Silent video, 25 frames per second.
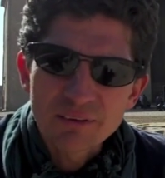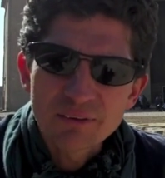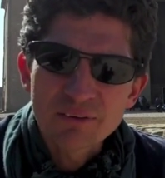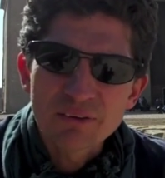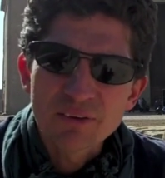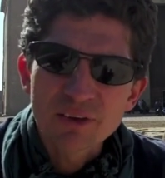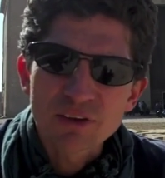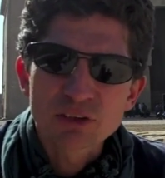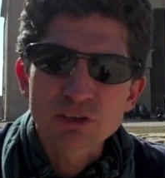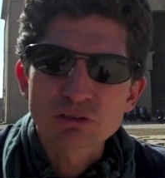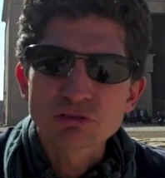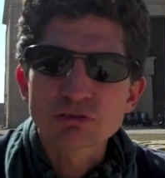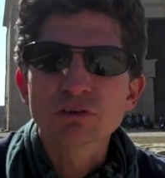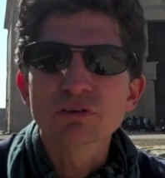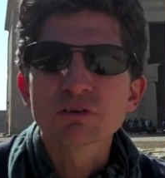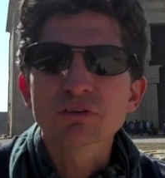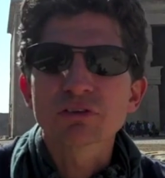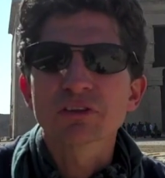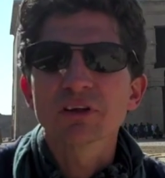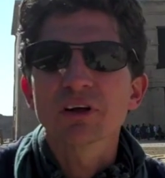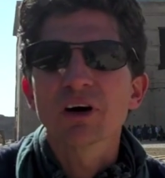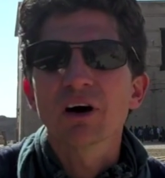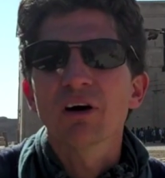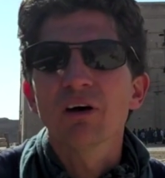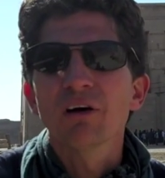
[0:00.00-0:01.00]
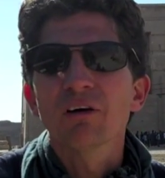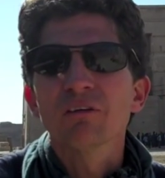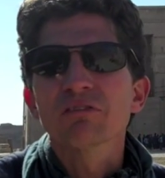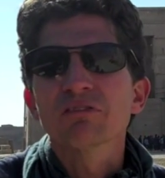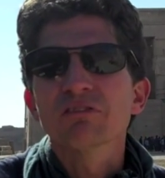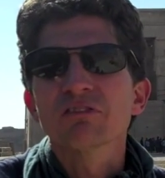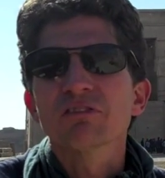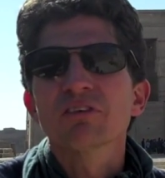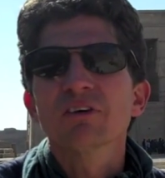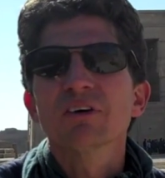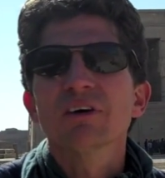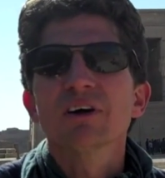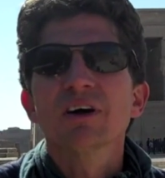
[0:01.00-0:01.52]
the truth
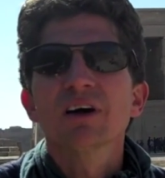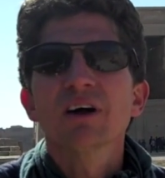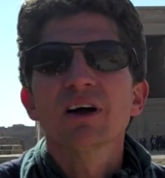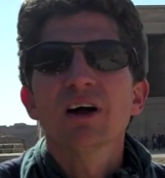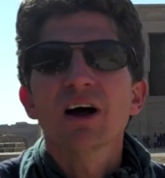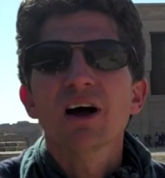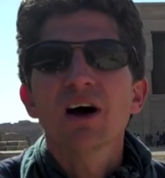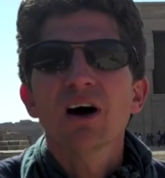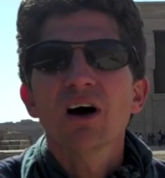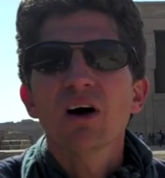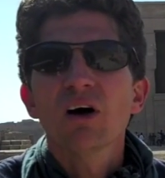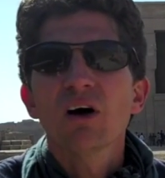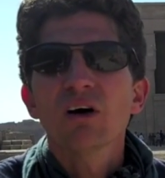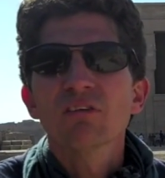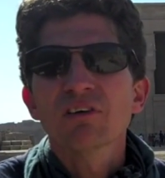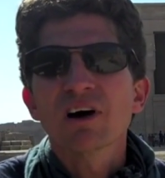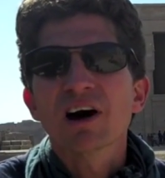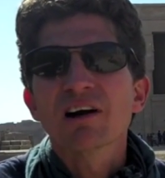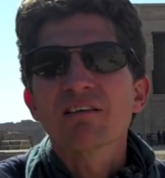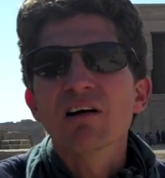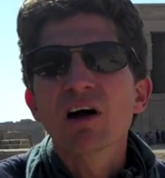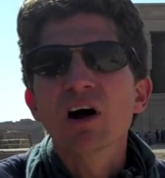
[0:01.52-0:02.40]
of our